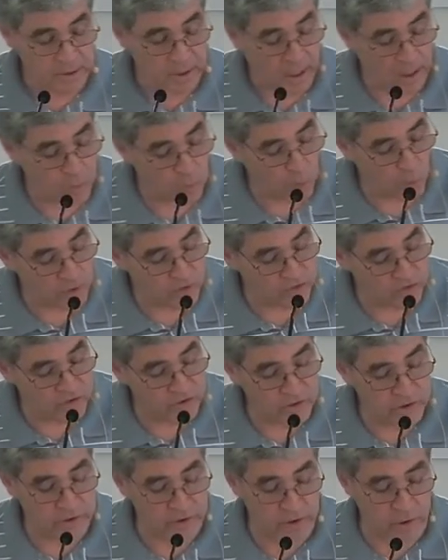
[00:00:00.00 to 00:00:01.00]
I want you
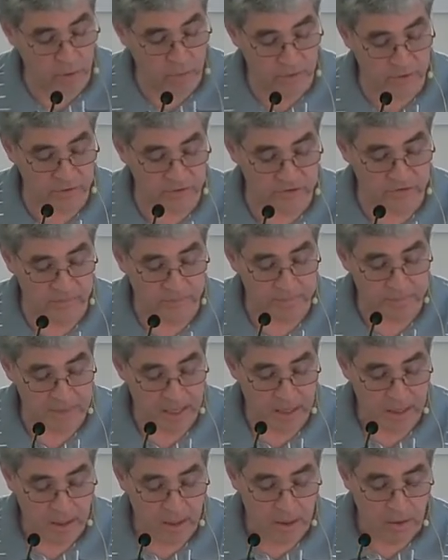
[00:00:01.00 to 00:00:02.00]
to notice
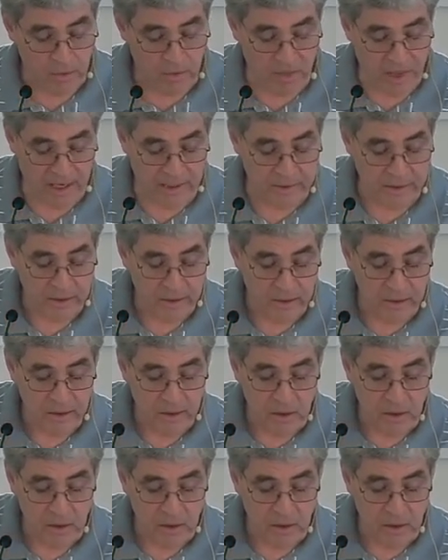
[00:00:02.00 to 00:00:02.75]
that